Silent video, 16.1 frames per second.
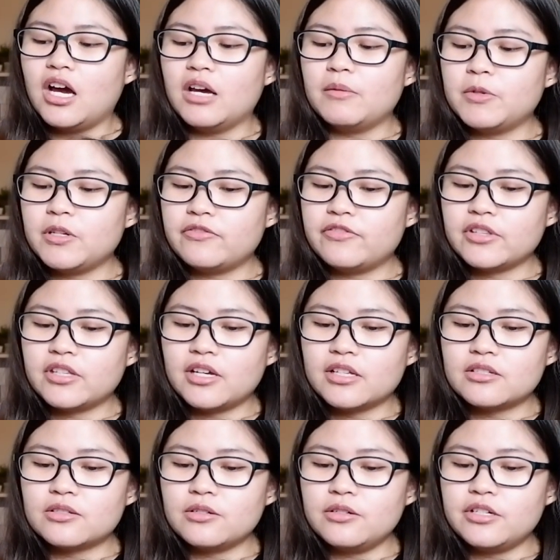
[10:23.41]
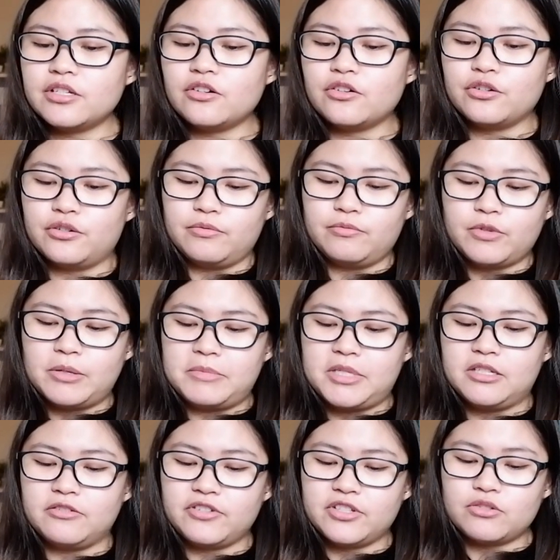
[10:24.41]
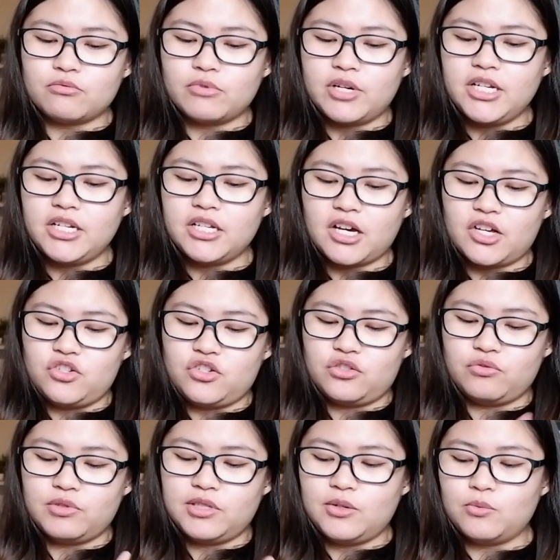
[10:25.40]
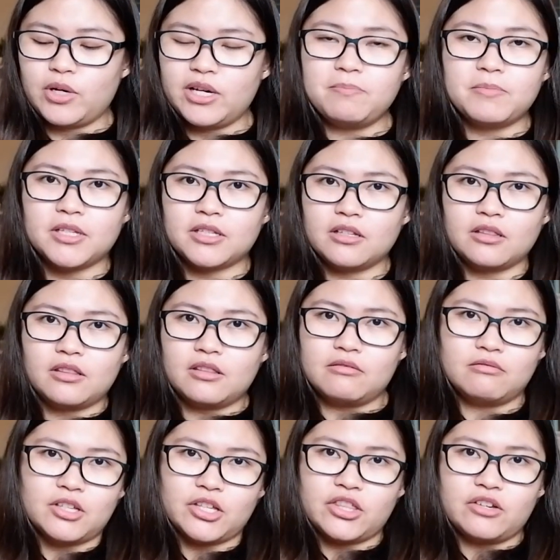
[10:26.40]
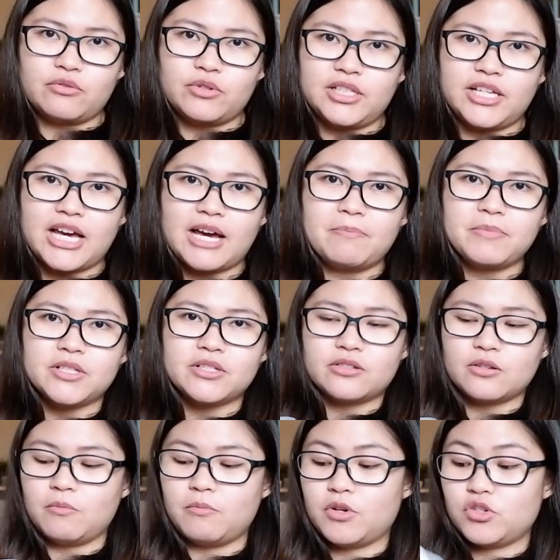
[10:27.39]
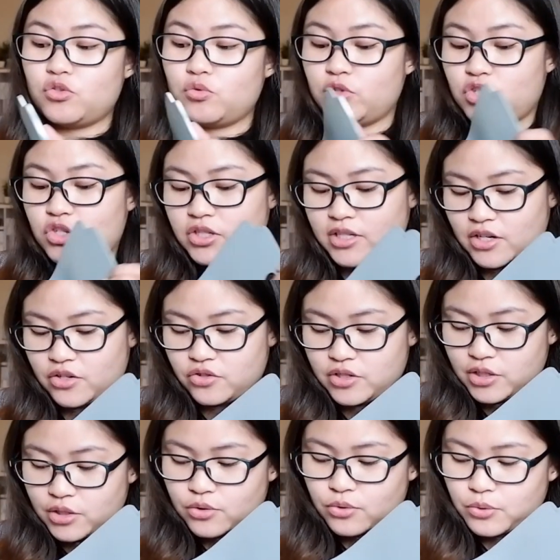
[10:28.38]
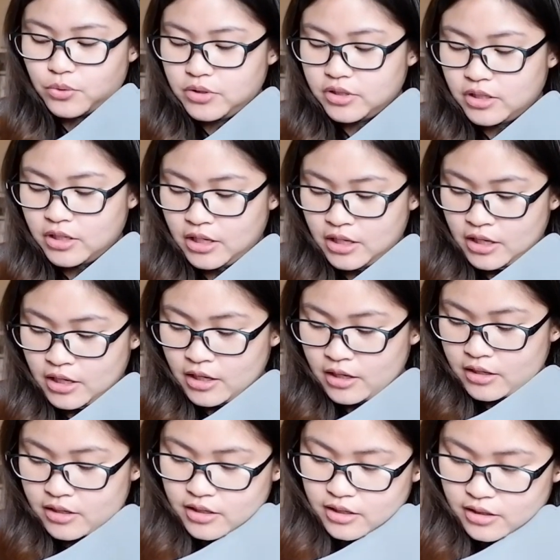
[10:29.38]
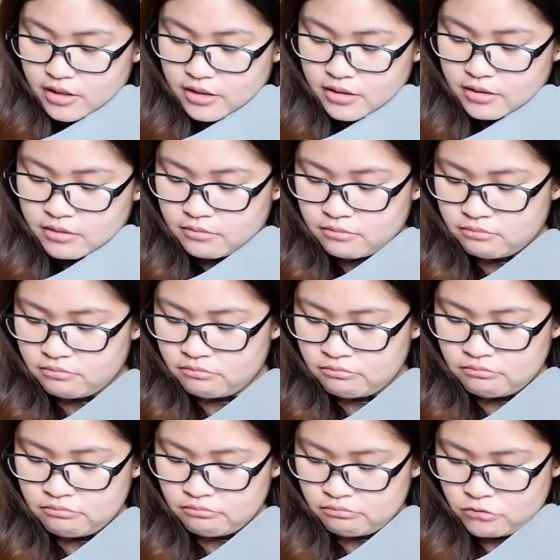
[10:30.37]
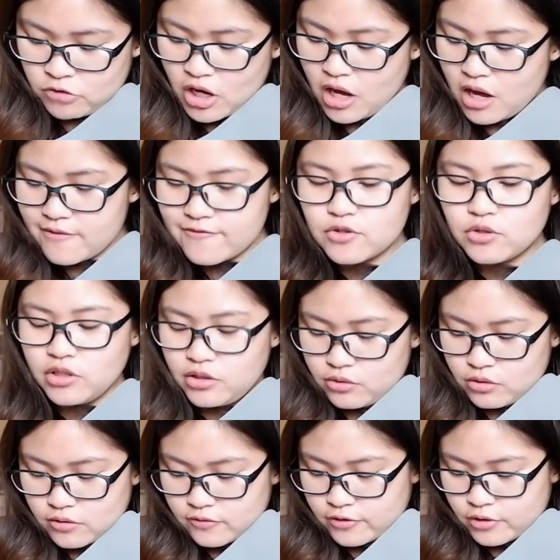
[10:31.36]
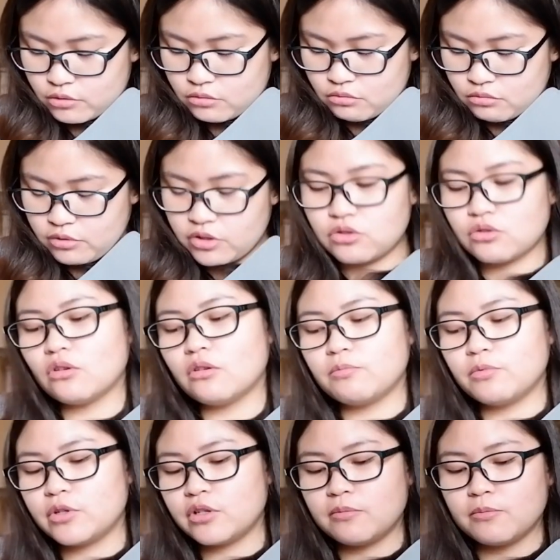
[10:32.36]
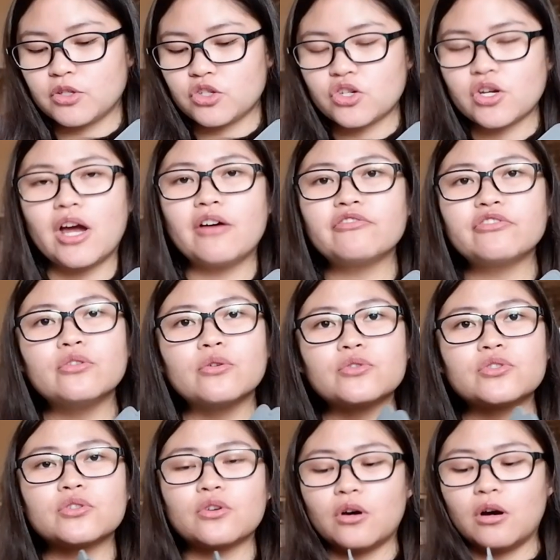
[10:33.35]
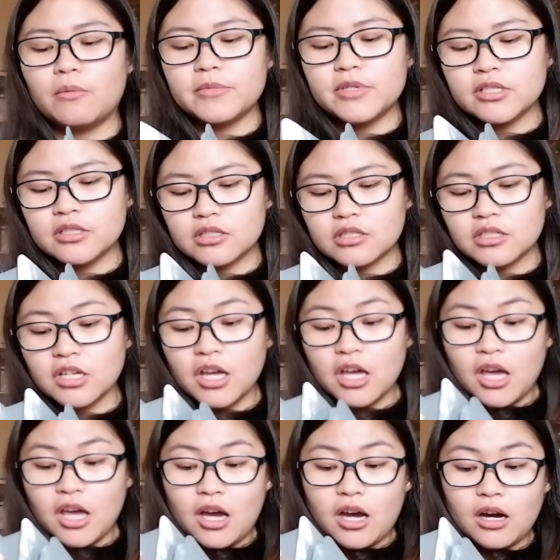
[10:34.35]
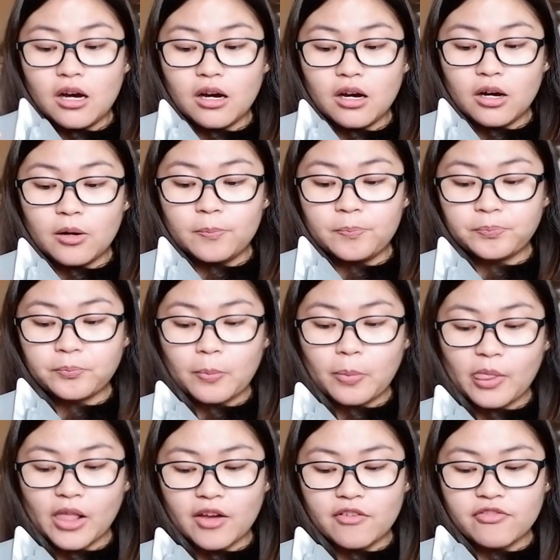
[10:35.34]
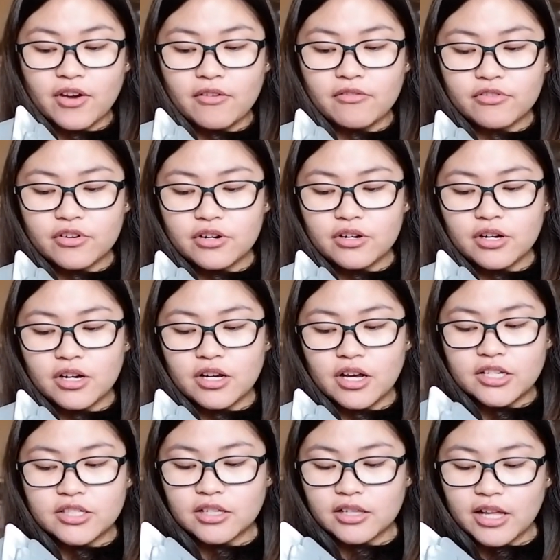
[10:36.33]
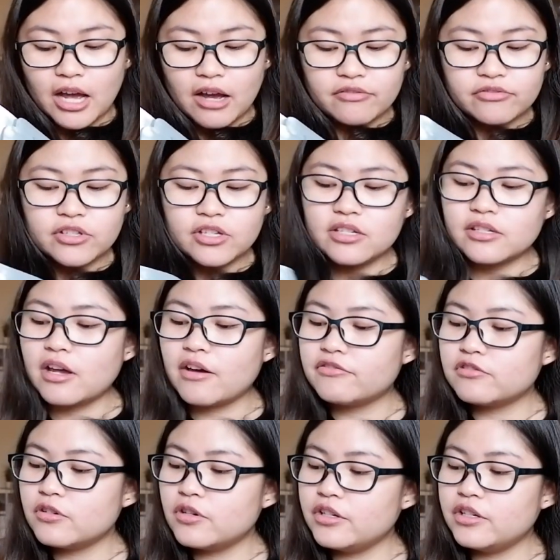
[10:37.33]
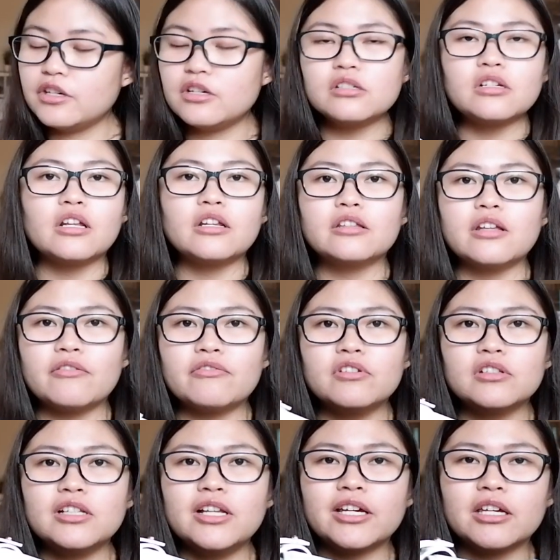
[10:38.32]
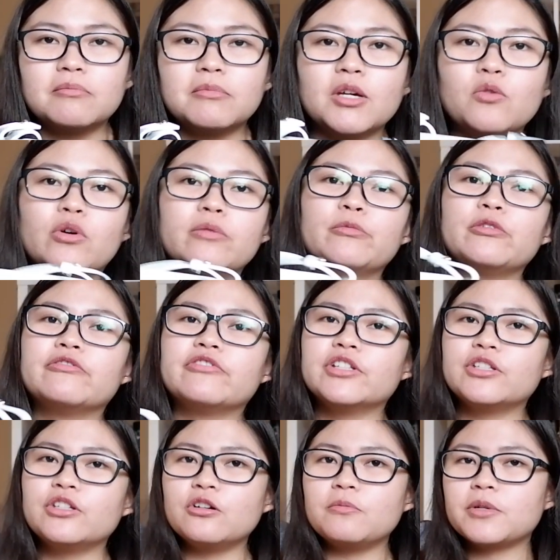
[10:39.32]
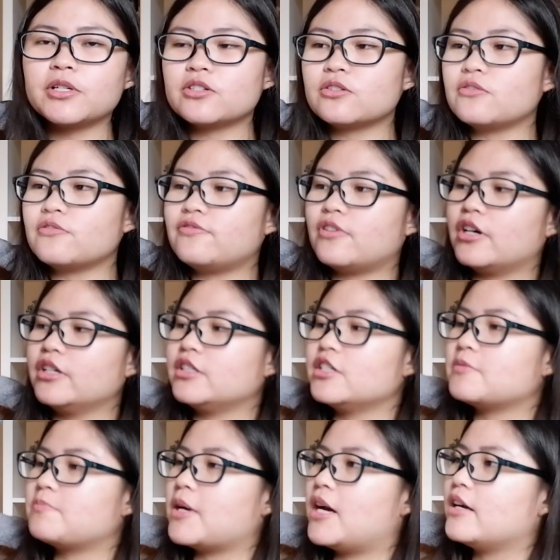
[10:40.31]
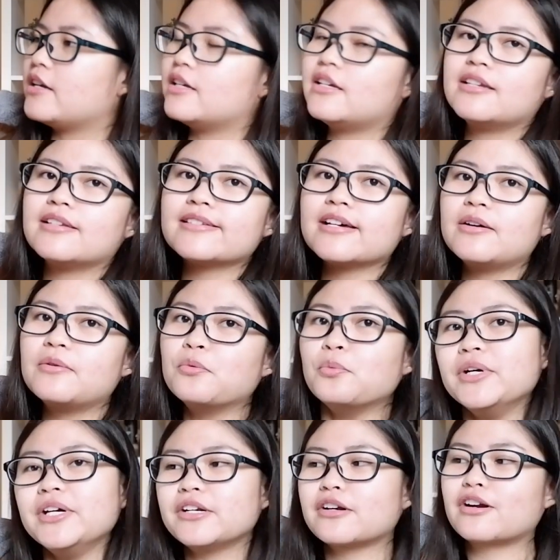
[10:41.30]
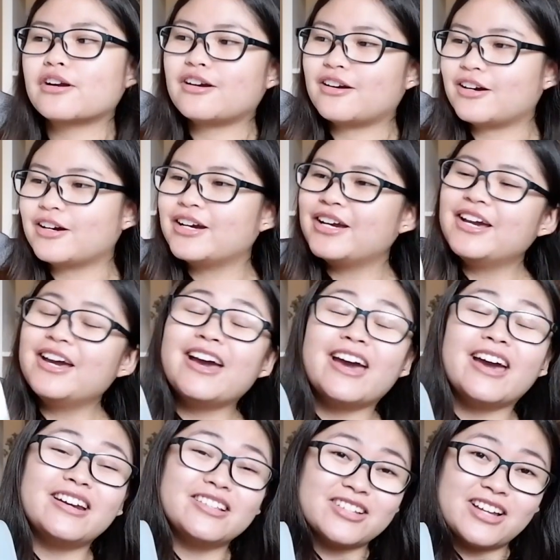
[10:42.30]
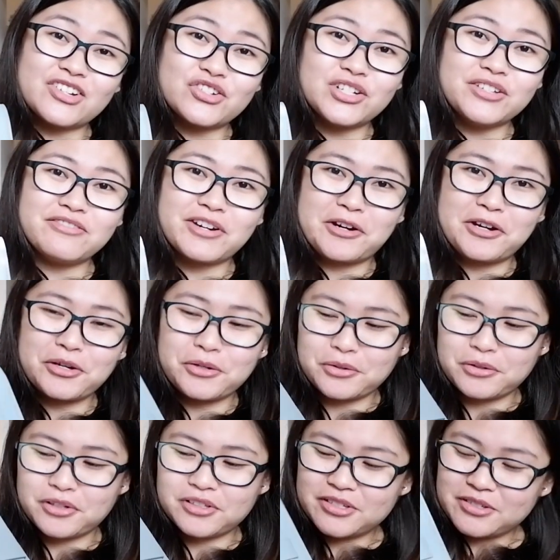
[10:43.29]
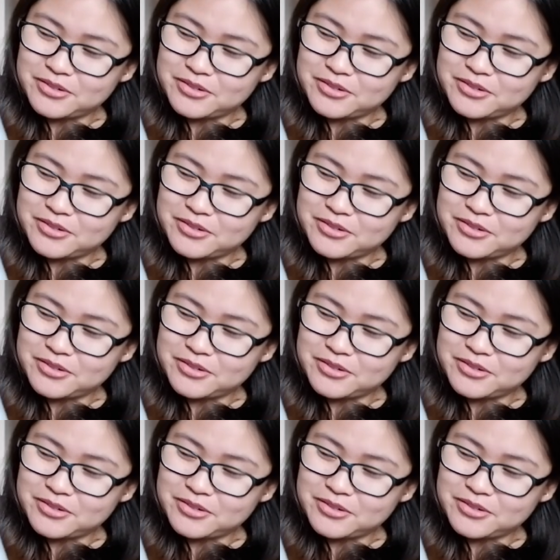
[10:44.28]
I mean, if it gets dirty, or I mean, if it's raining, I just really wipe it and nothing really happens so much, which is actually good. And yeah, I've only used it for 2 weeks, so I pretty much have those comments. If ever I still have this after a year, then definitely I can make one more video. But so far, this bag is a winner, and it's actually very good.